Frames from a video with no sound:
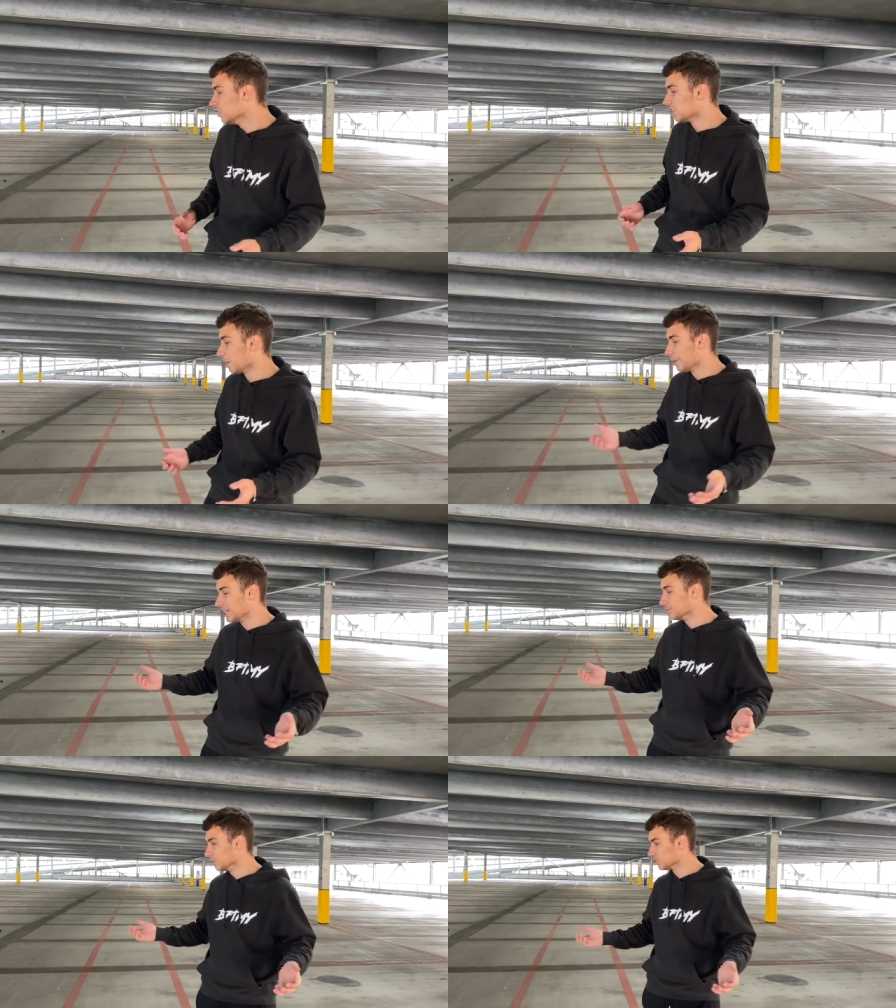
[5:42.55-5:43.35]
so it
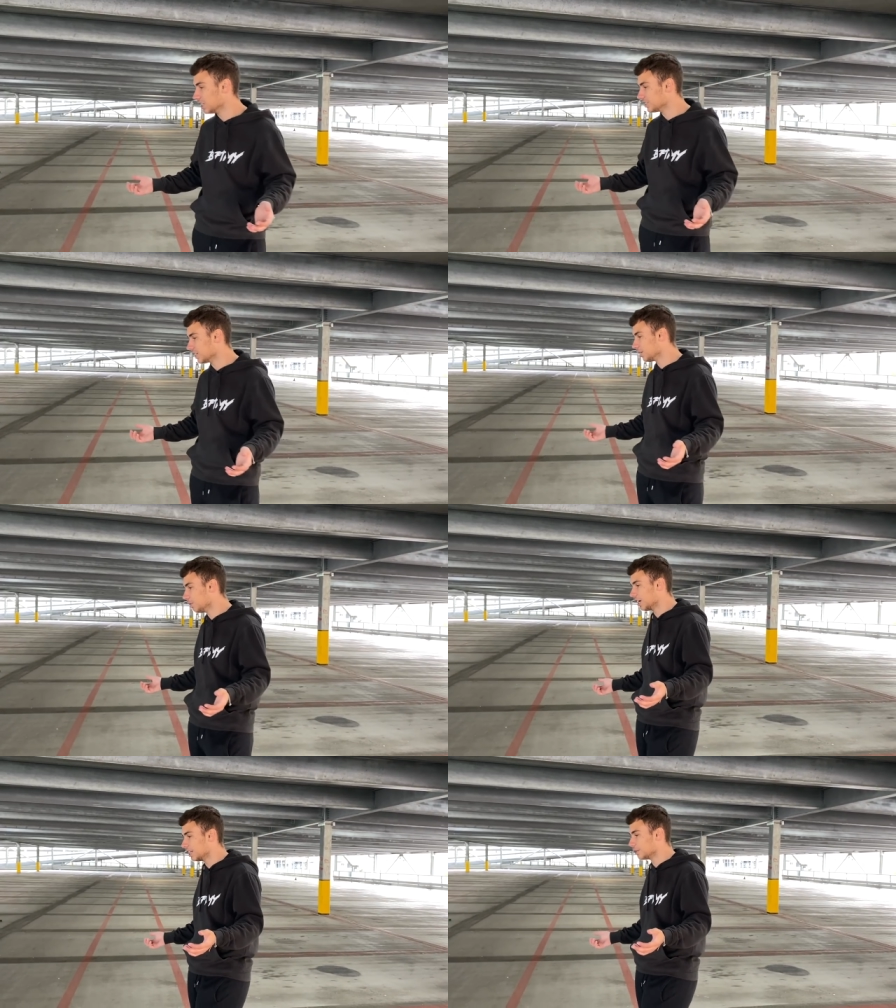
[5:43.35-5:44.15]
made more sense
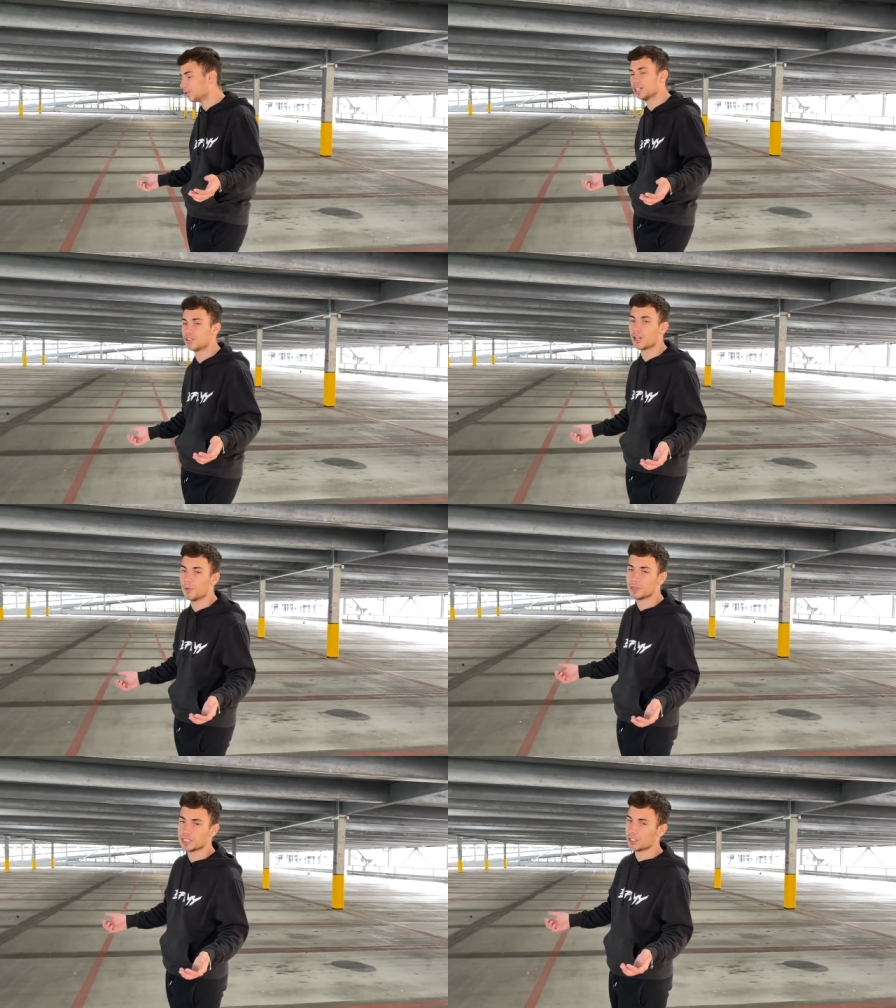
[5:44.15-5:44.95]
anyway, and there's plenty of
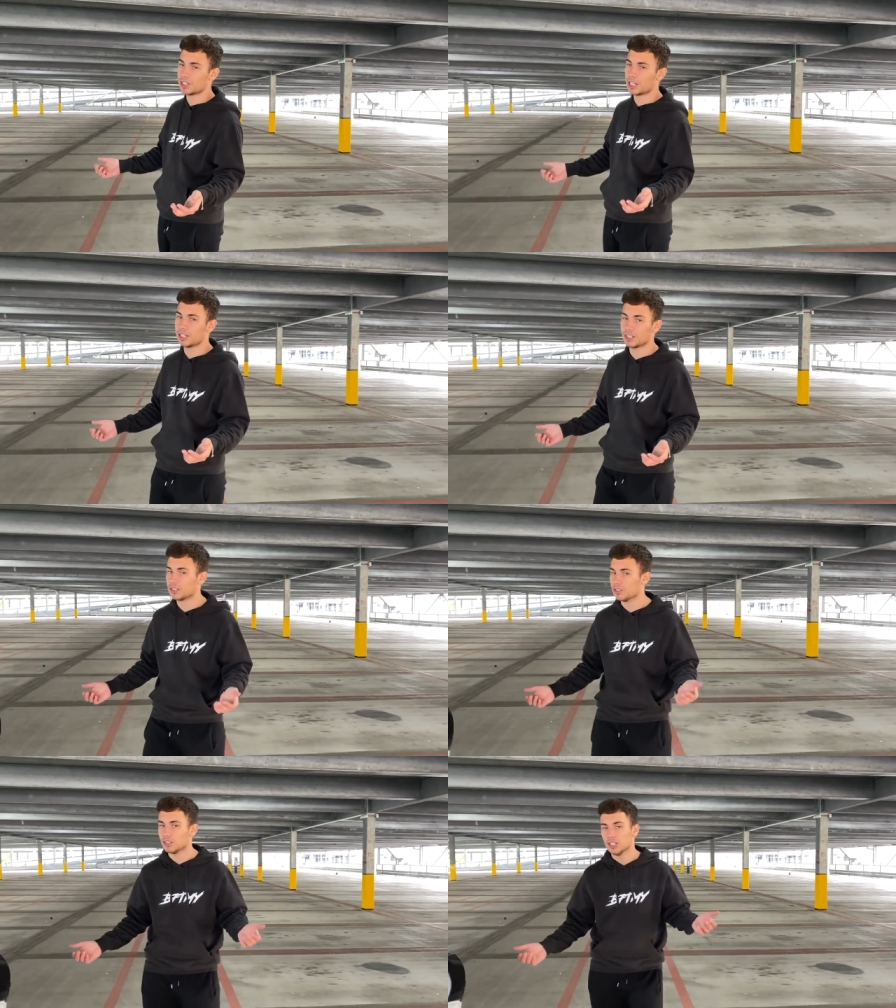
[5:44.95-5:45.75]
companies out there that
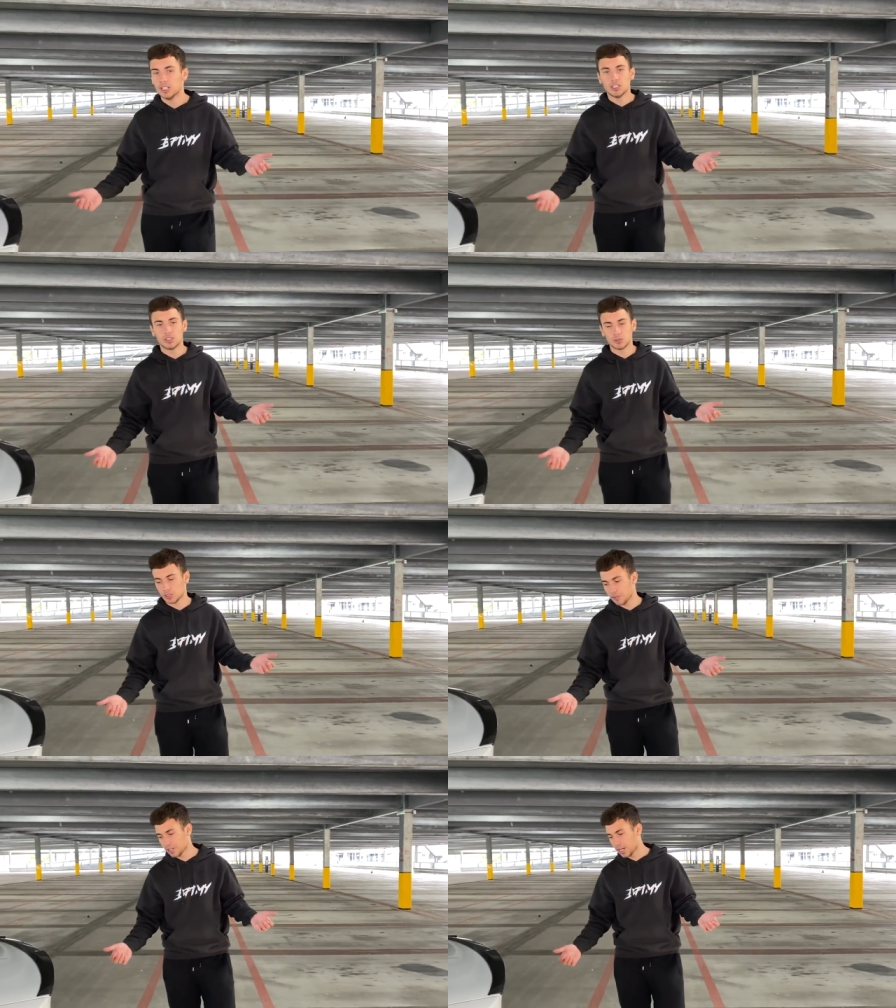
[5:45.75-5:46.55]
can sort something